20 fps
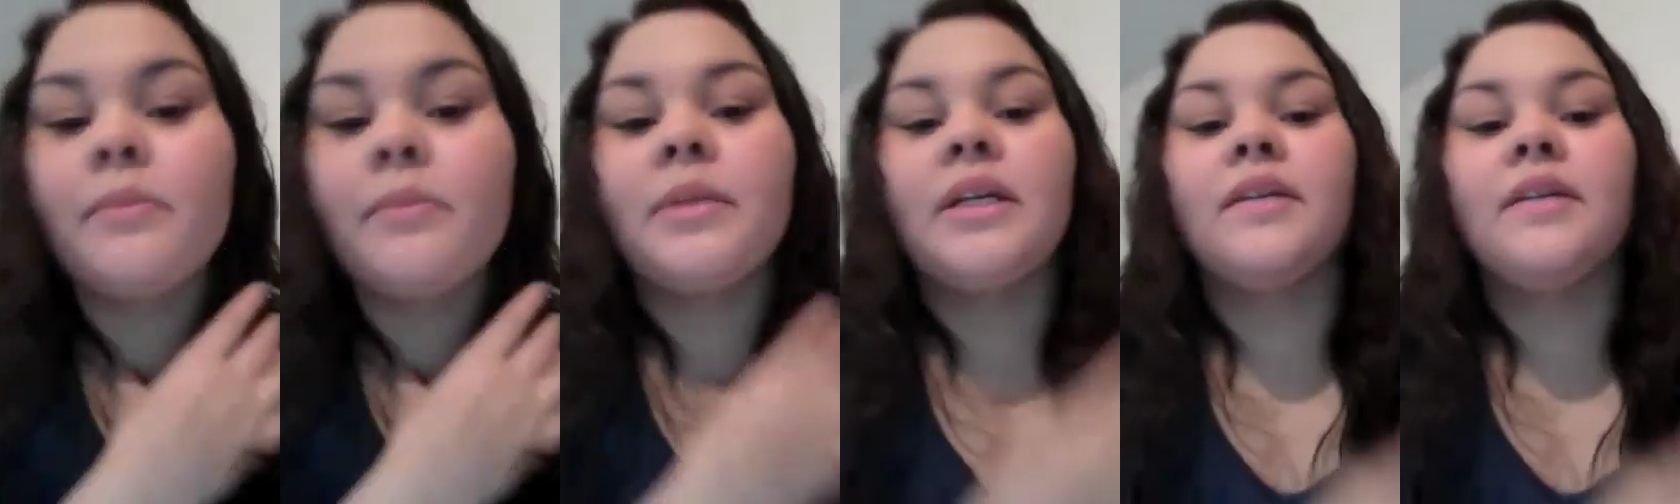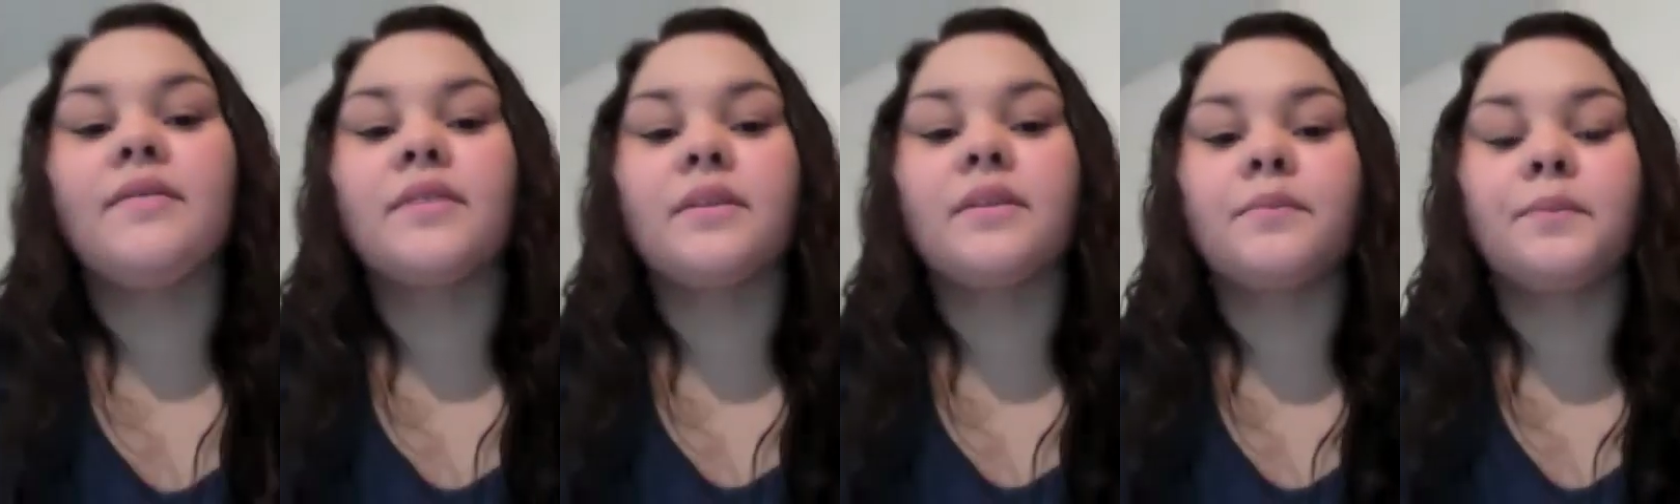
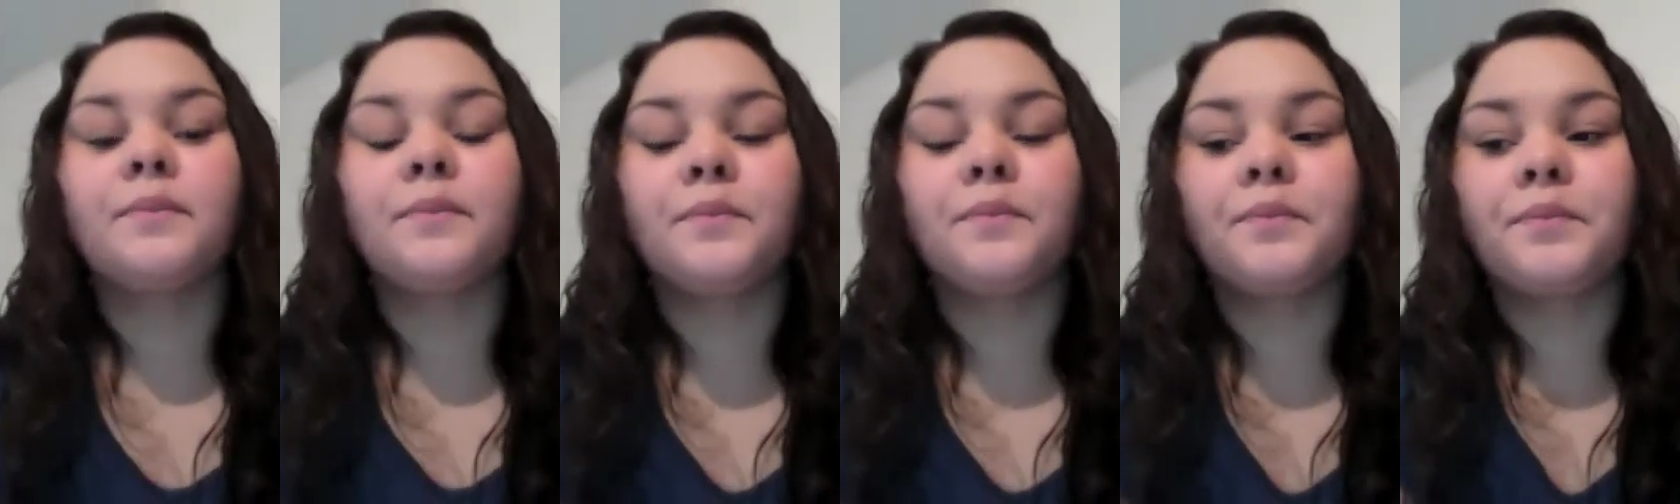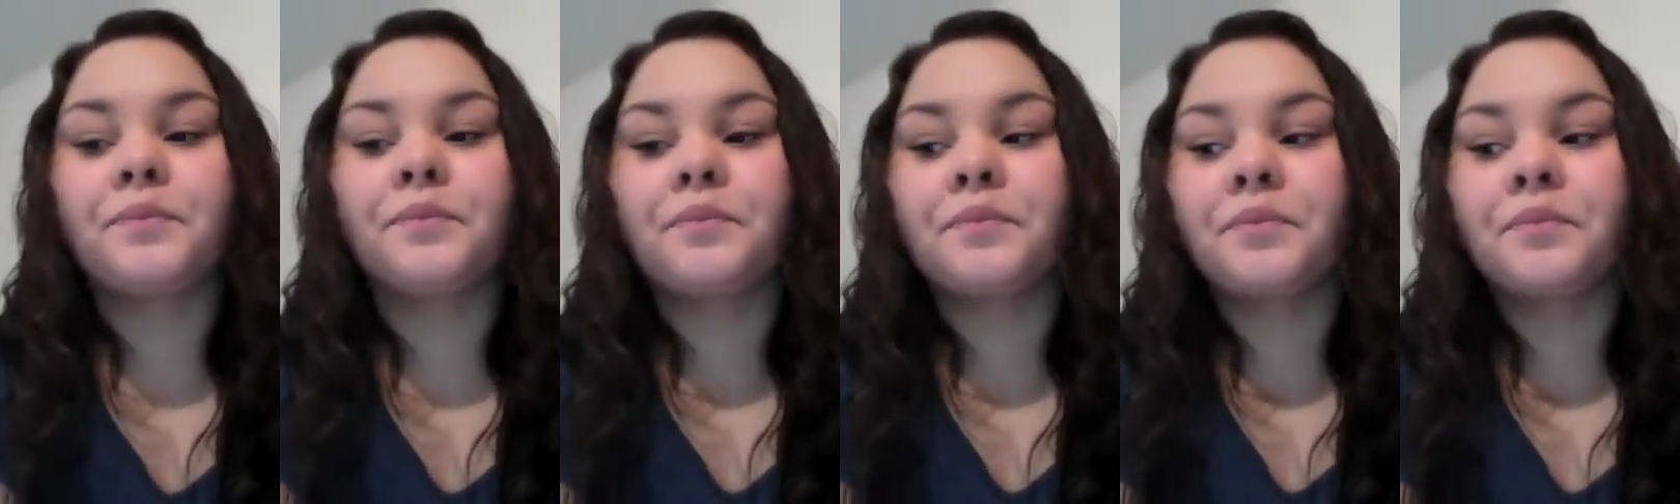peeves.
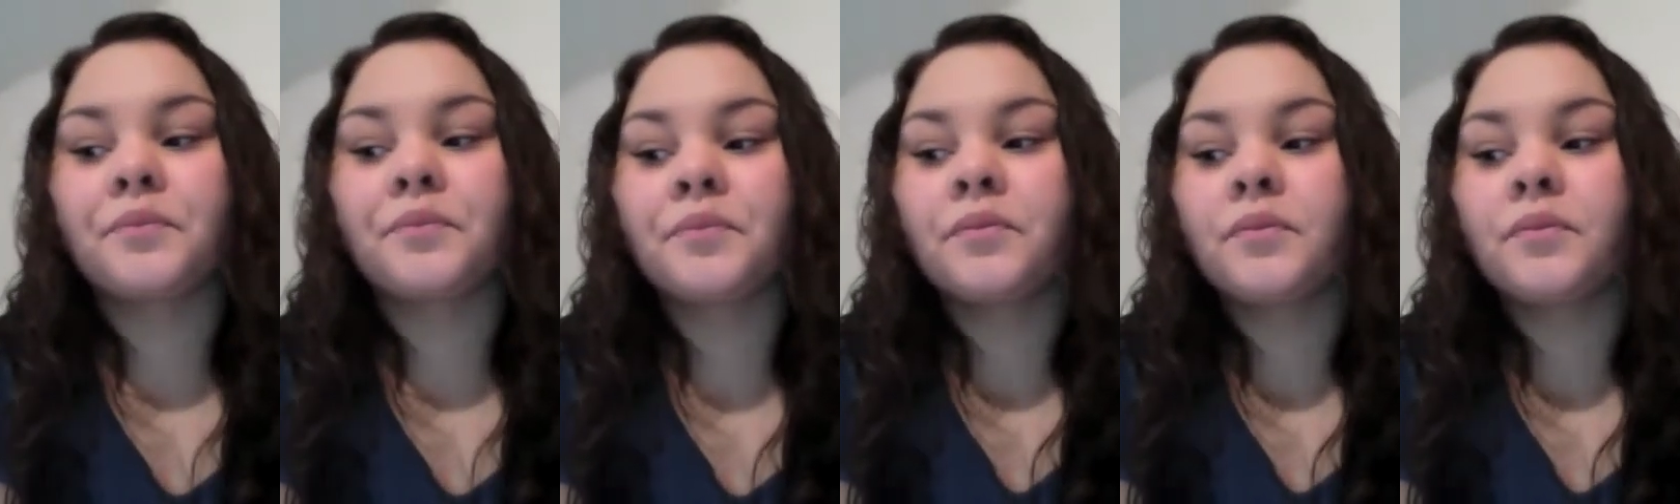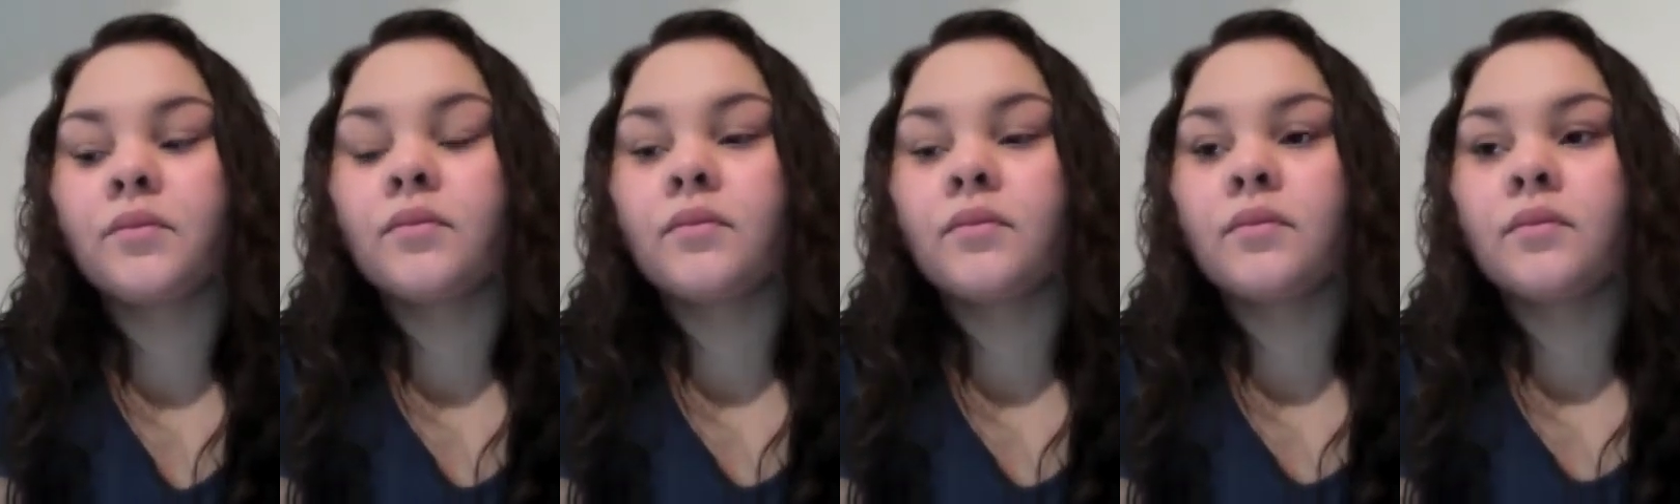
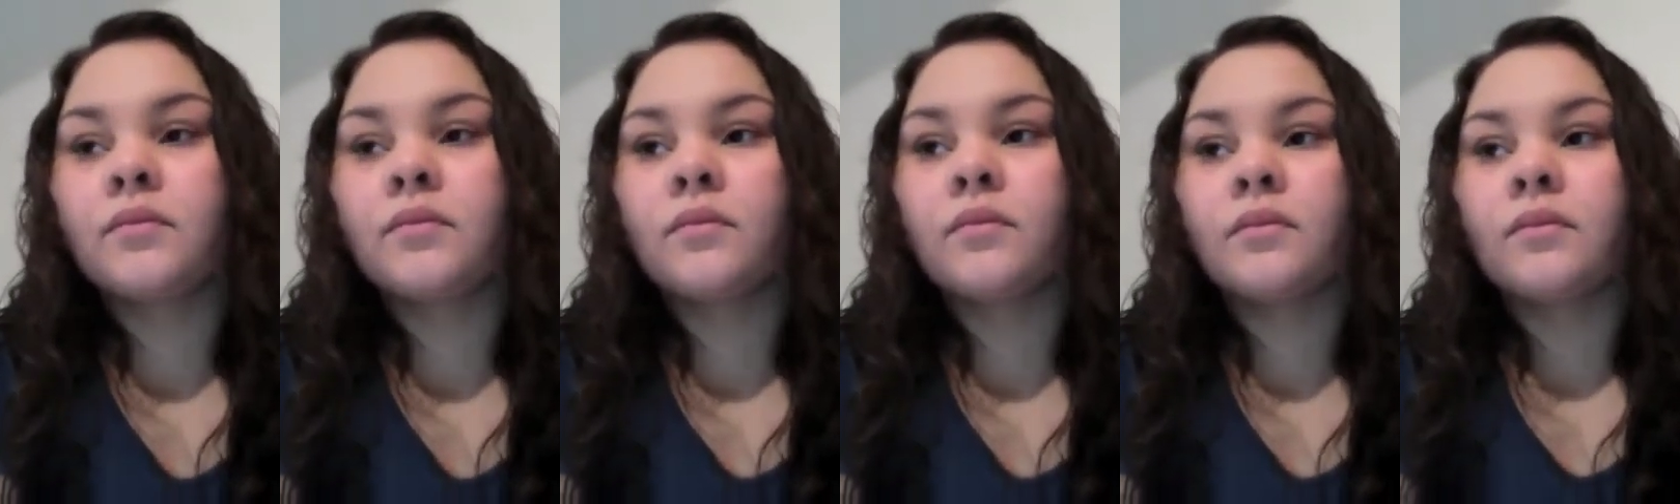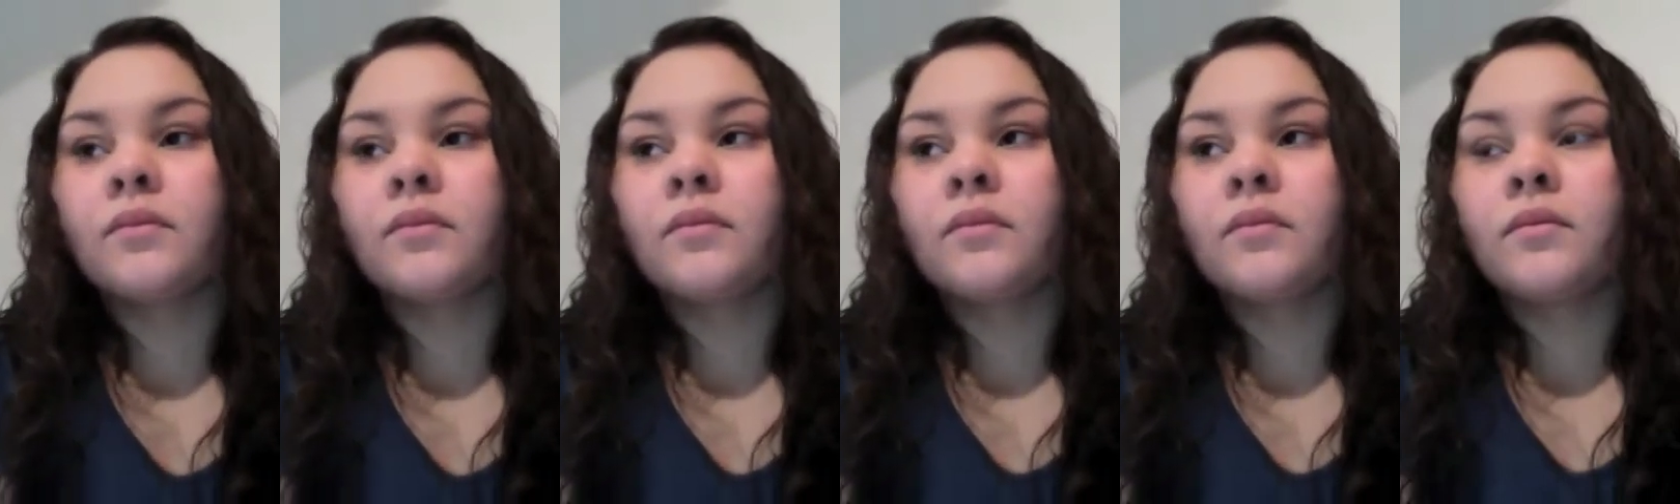
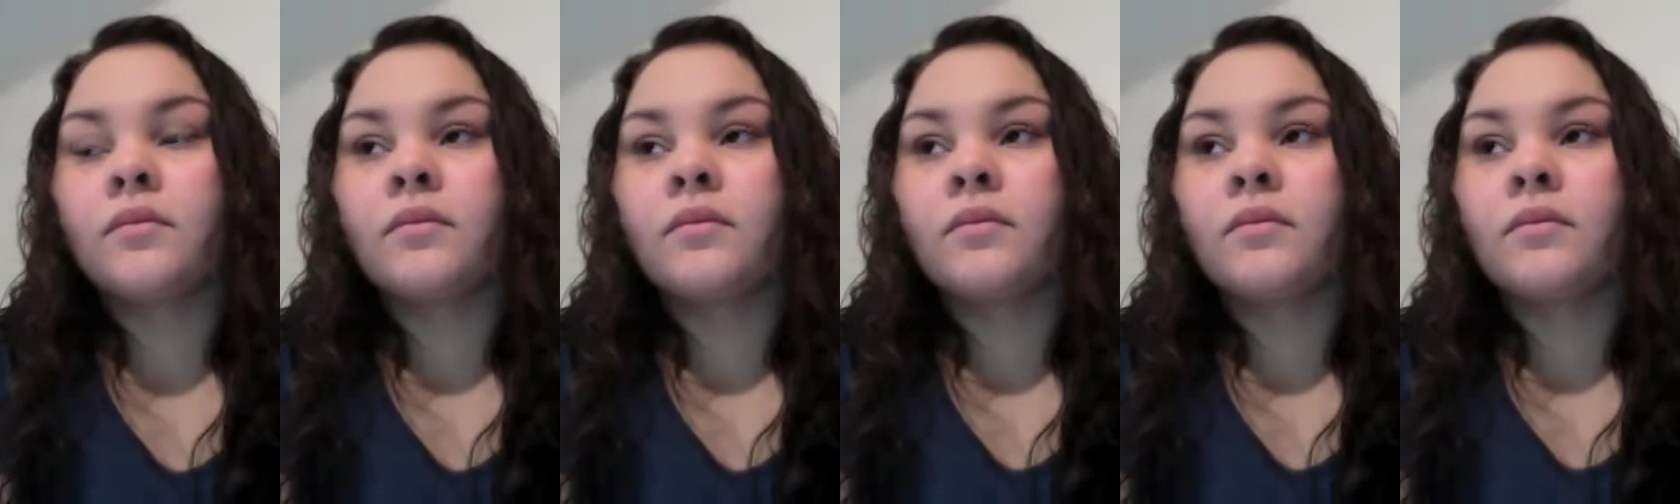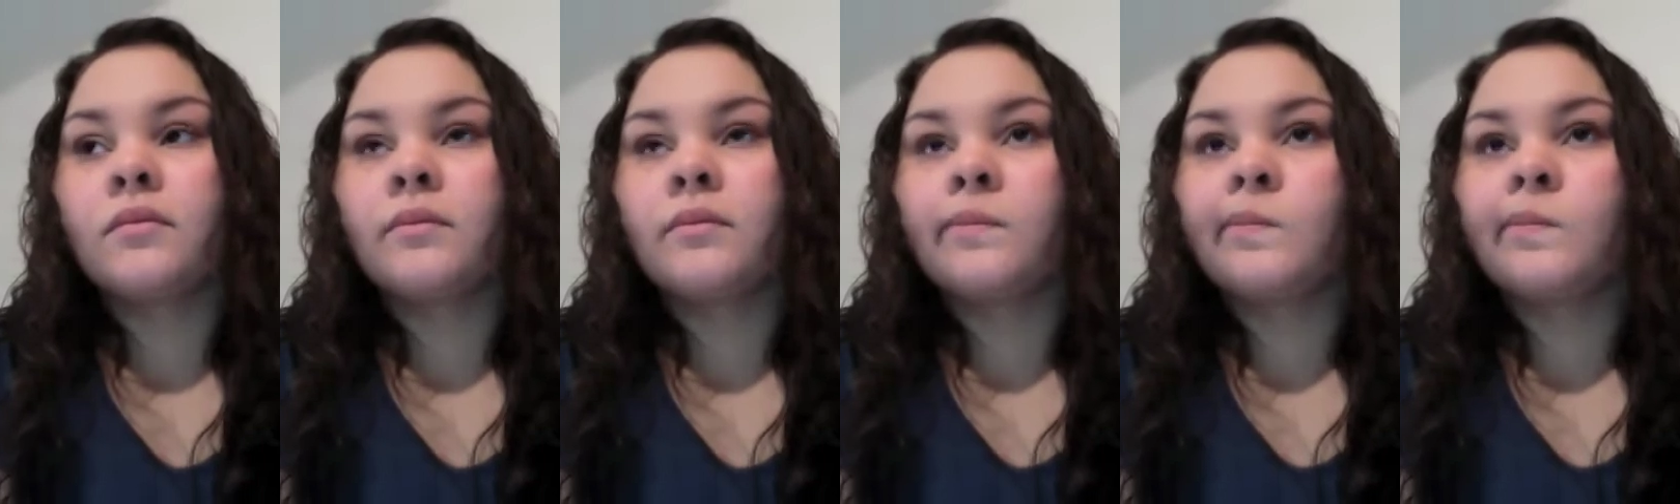1104